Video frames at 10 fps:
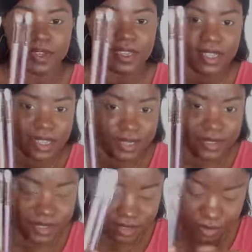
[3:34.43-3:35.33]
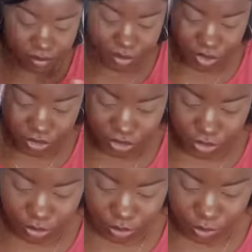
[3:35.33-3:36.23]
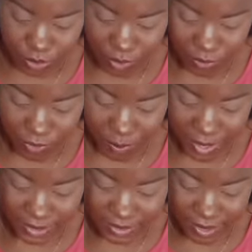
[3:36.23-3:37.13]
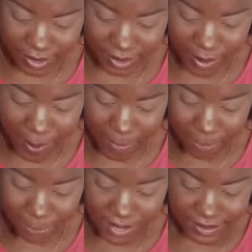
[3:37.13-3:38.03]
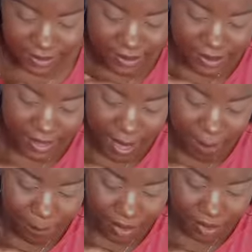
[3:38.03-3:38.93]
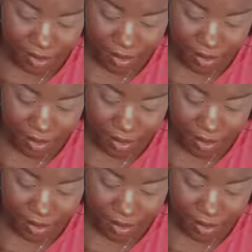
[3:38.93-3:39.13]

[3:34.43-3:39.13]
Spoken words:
but it's this brush duo from SL Miss Glam.